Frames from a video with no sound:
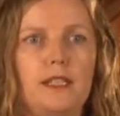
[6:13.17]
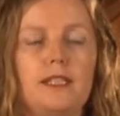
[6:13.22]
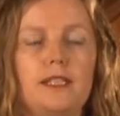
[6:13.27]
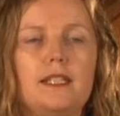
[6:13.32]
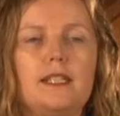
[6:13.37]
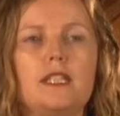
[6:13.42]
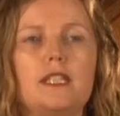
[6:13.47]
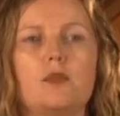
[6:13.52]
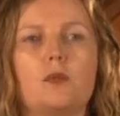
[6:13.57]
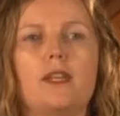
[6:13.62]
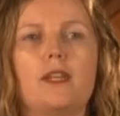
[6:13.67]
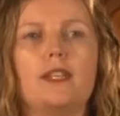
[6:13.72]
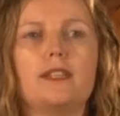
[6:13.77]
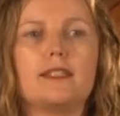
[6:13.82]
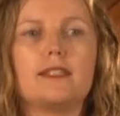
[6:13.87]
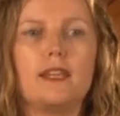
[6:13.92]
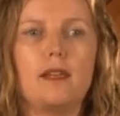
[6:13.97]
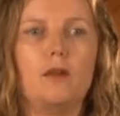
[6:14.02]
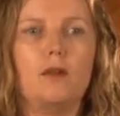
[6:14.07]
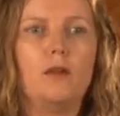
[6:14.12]
And this is why the
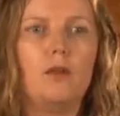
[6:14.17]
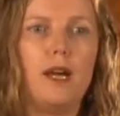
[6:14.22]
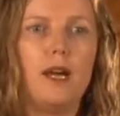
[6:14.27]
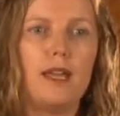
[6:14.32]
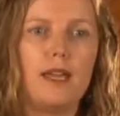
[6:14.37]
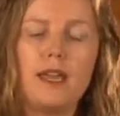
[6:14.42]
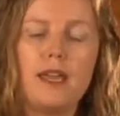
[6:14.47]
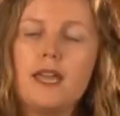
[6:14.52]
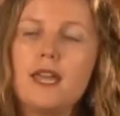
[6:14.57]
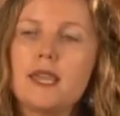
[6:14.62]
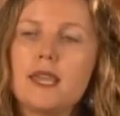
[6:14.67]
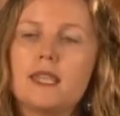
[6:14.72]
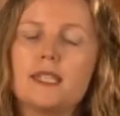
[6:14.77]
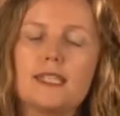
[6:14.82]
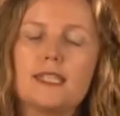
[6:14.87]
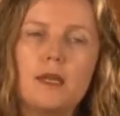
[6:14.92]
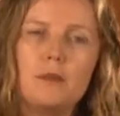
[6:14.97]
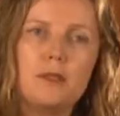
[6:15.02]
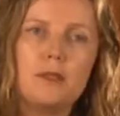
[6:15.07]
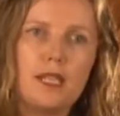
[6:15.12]
same, why the
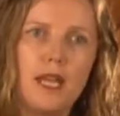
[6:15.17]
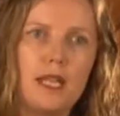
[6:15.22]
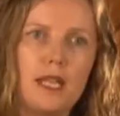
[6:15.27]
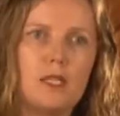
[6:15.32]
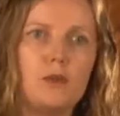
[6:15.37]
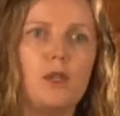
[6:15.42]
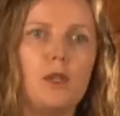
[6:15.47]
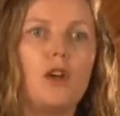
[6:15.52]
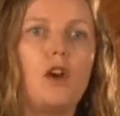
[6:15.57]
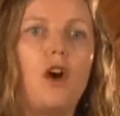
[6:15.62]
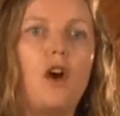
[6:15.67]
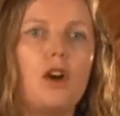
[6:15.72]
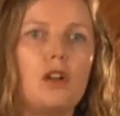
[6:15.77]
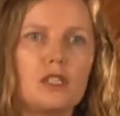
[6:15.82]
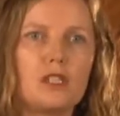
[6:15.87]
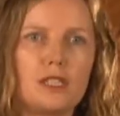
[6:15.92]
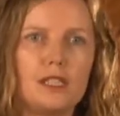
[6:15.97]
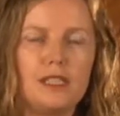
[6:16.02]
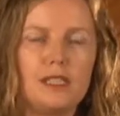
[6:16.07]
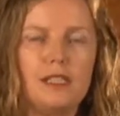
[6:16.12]
same sites were
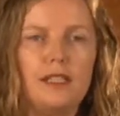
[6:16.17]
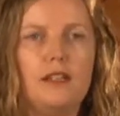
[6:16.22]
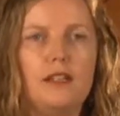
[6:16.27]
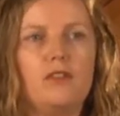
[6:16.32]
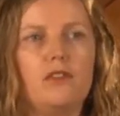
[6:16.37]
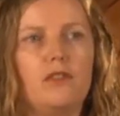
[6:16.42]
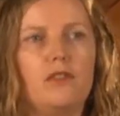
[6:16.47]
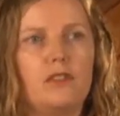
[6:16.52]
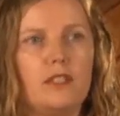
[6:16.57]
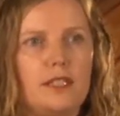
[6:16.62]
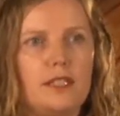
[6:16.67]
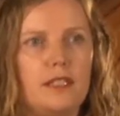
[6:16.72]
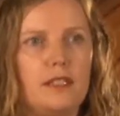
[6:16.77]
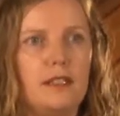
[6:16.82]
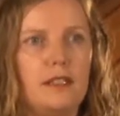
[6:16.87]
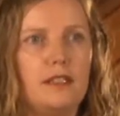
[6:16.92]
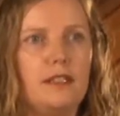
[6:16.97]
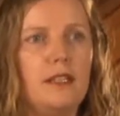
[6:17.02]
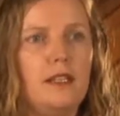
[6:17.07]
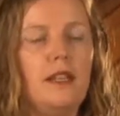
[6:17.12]
constantly
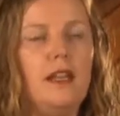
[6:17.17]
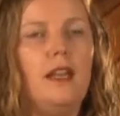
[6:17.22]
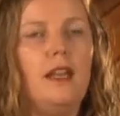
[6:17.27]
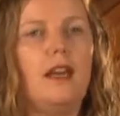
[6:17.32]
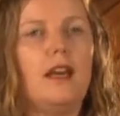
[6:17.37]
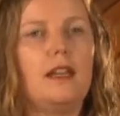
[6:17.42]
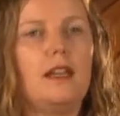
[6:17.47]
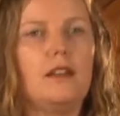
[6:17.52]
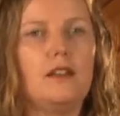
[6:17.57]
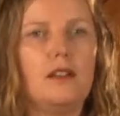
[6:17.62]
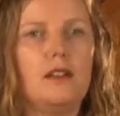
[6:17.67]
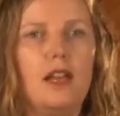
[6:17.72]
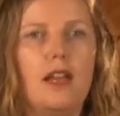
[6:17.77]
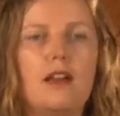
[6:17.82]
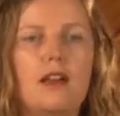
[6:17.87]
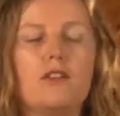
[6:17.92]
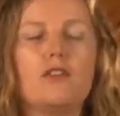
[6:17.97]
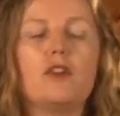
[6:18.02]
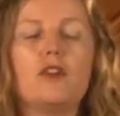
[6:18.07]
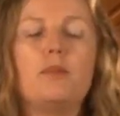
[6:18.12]
revisited and
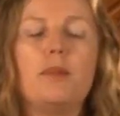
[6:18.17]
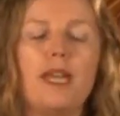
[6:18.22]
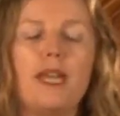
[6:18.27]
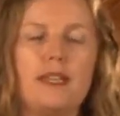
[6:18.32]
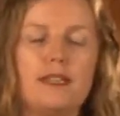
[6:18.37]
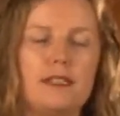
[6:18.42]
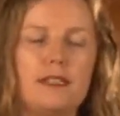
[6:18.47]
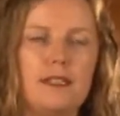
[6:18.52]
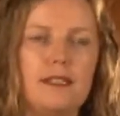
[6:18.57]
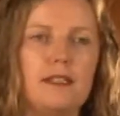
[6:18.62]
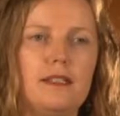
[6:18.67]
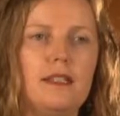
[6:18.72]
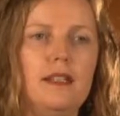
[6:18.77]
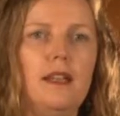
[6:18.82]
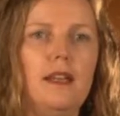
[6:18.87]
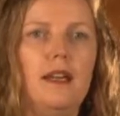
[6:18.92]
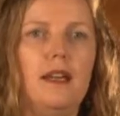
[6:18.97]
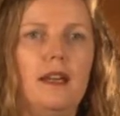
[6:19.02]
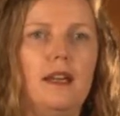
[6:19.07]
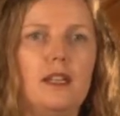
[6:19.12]
uh, repainted
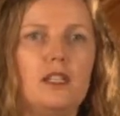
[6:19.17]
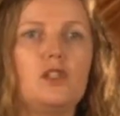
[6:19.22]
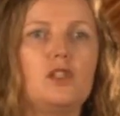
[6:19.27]
uh,